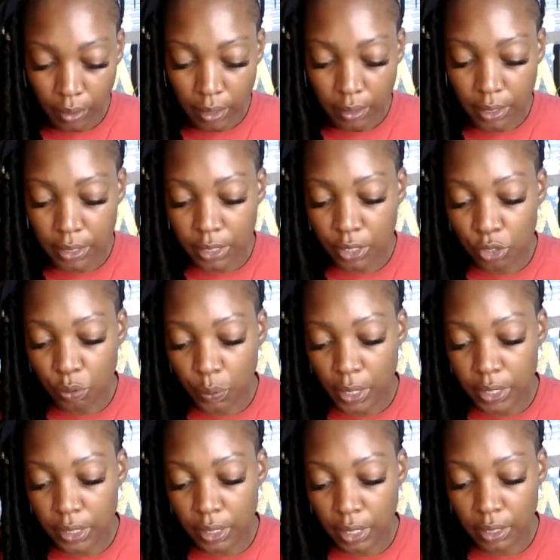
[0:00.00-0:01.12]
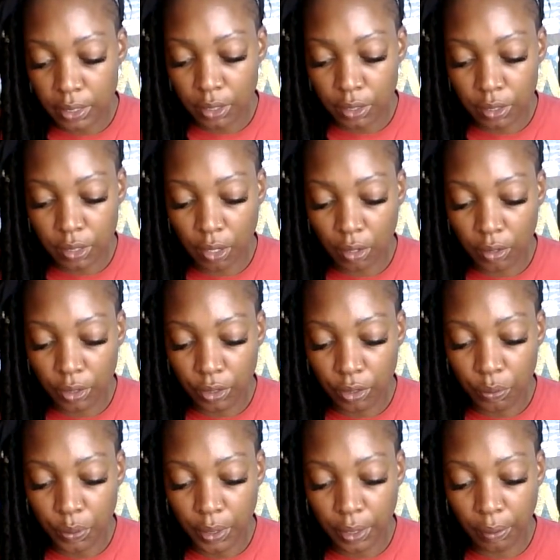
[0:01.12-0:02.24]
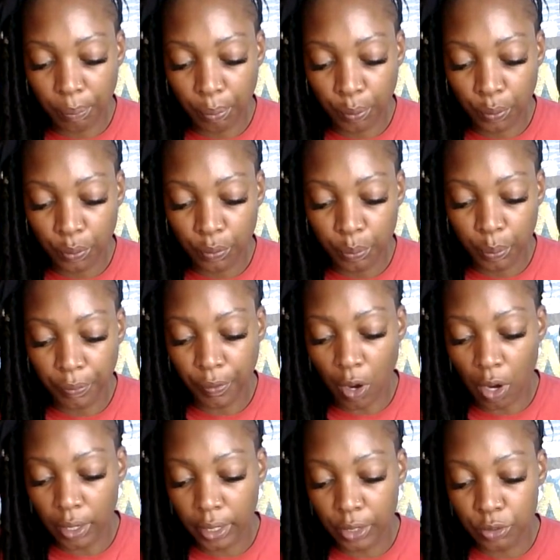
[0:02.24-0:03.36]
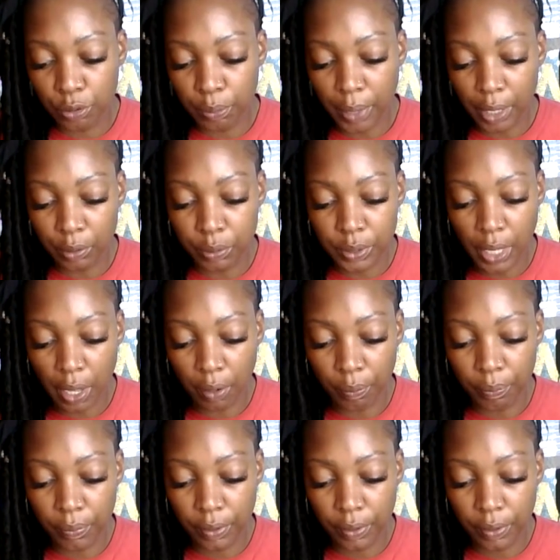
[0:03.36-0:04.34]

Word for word: This situation that's concerning you can improve with Archangel Michael's help.